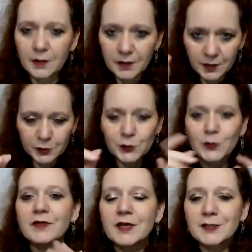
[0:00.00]
Well, there are
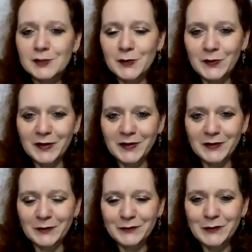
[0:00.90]
2 things going
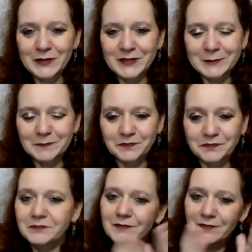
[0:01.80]
on, of course.
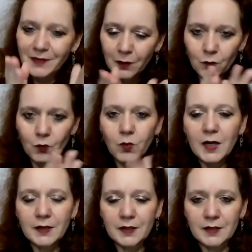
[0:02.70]

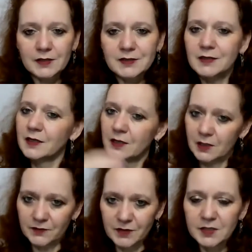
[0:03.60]
One is,
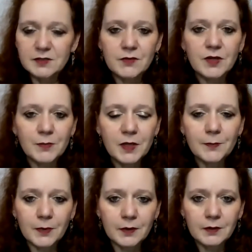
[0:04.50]
if these 3
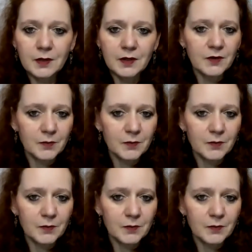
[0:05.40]
people